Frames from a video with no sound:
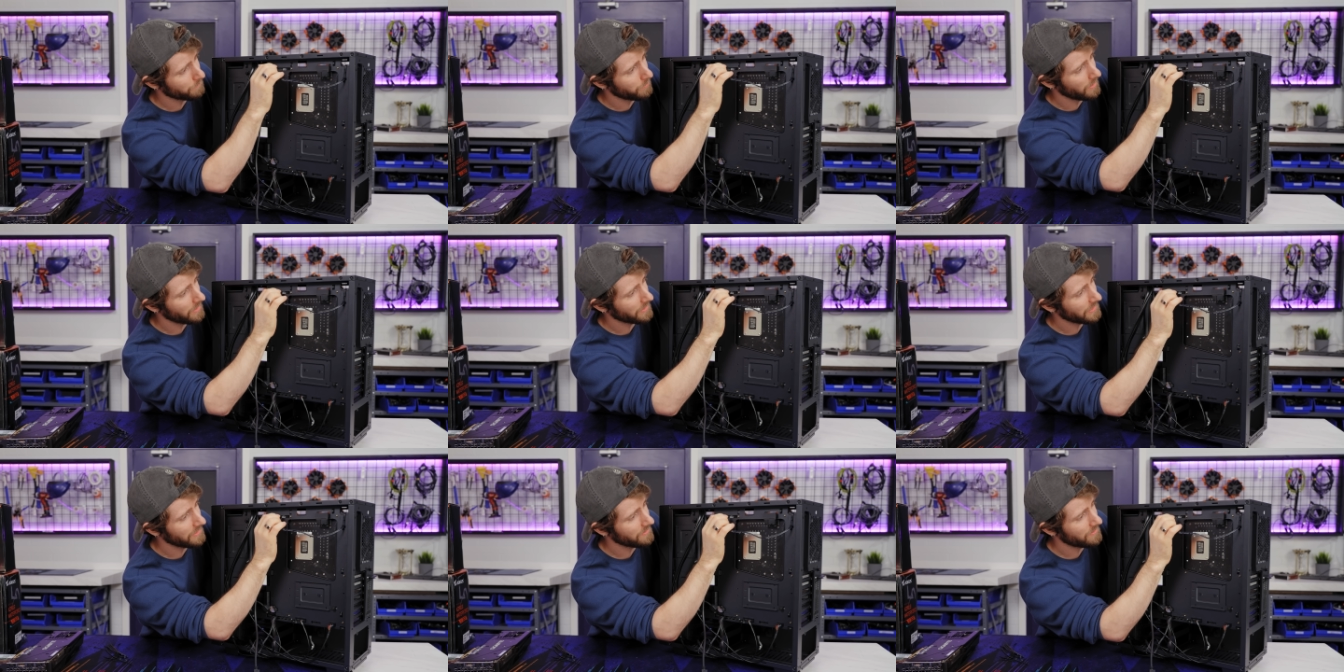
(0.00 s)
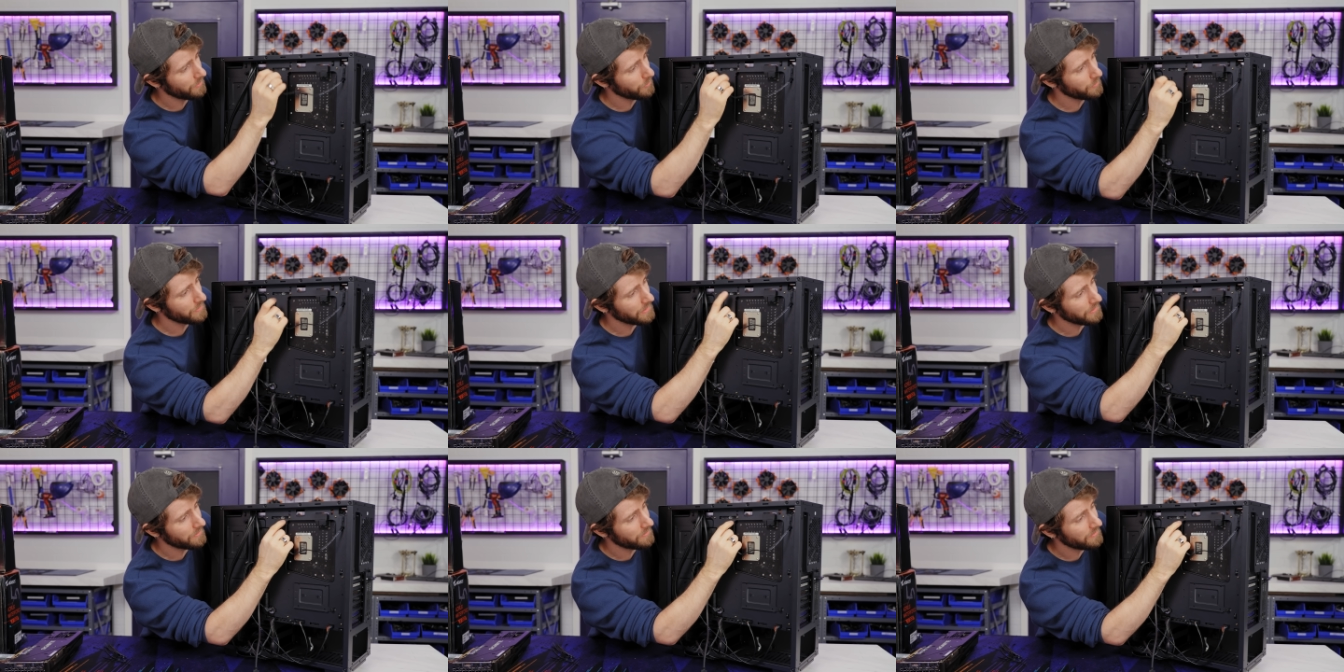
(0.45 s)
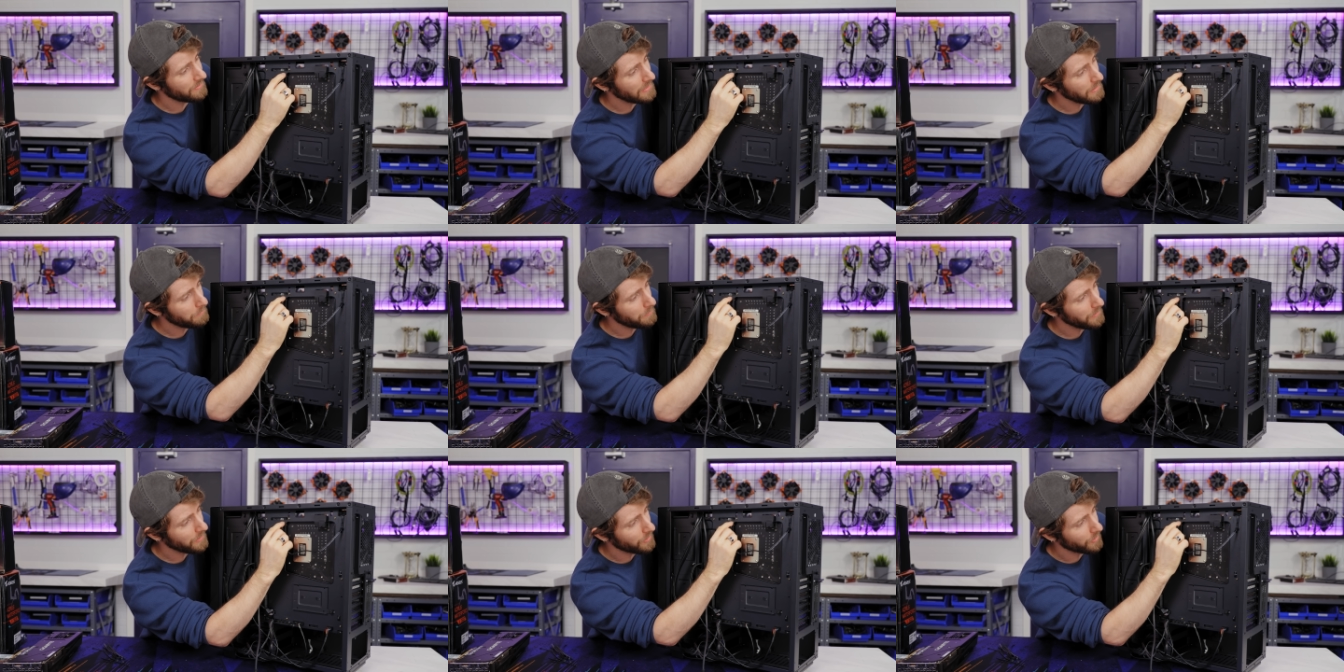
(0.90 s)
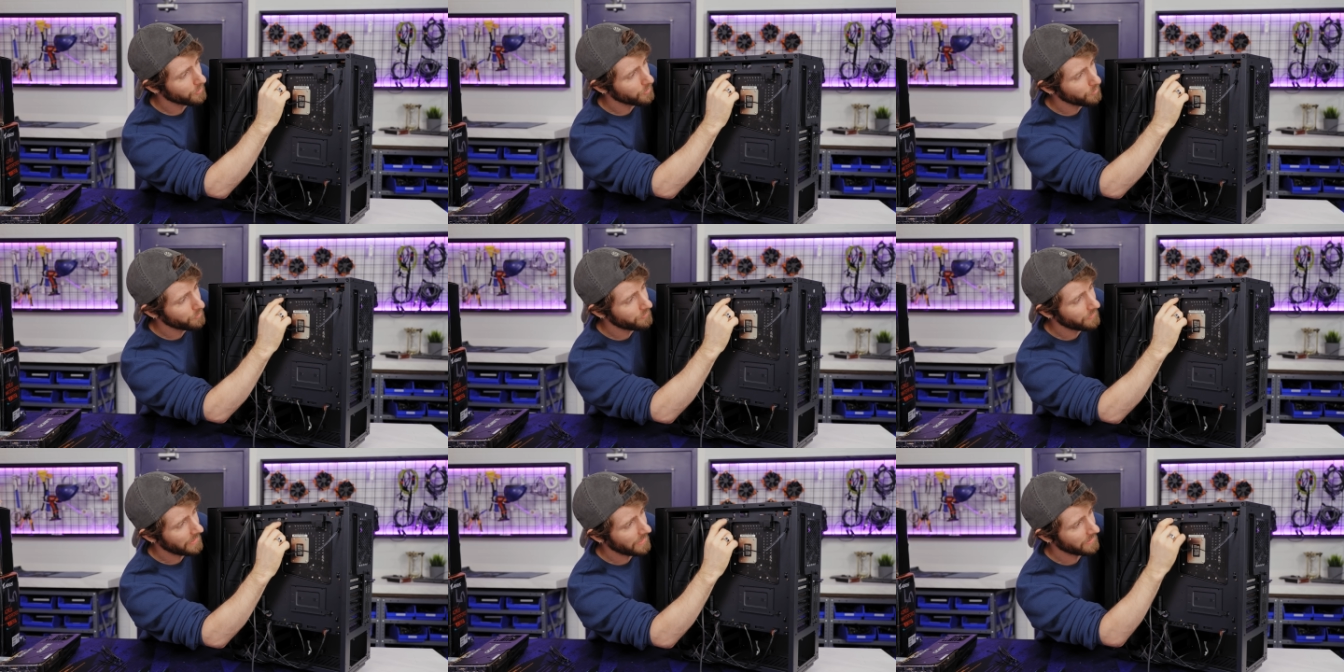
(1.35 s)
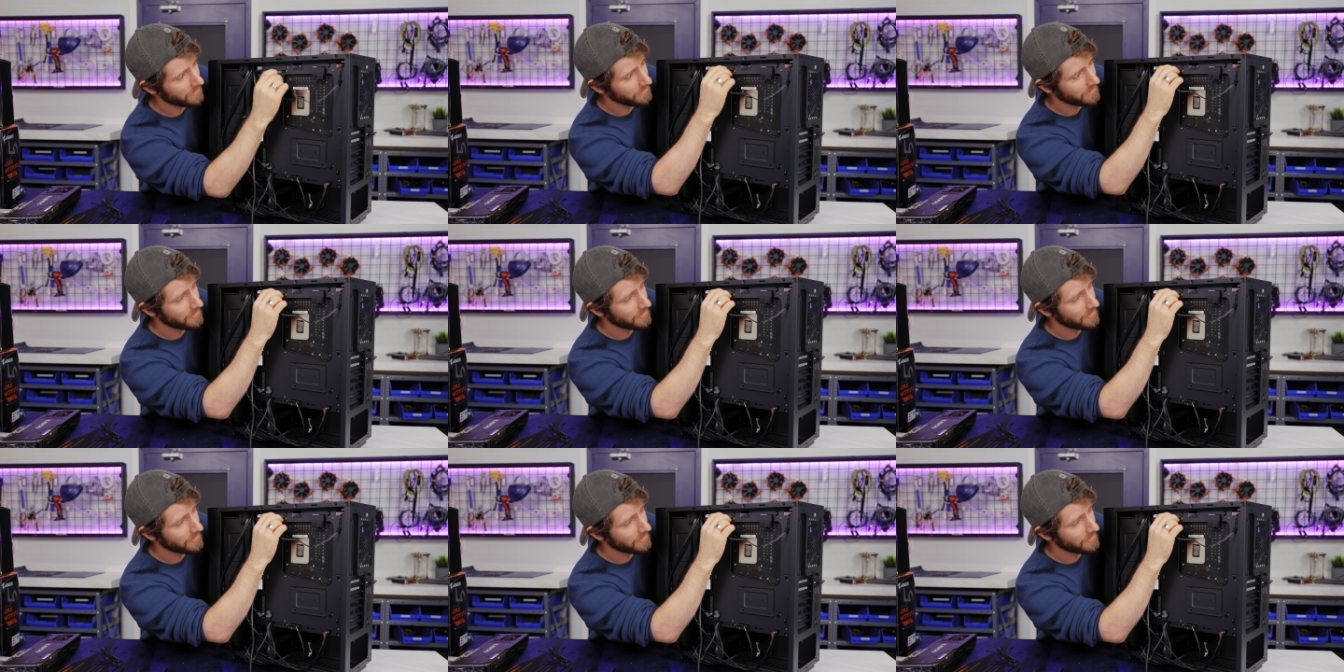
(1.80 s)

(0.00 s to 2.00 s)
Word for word: plug into the CPU fan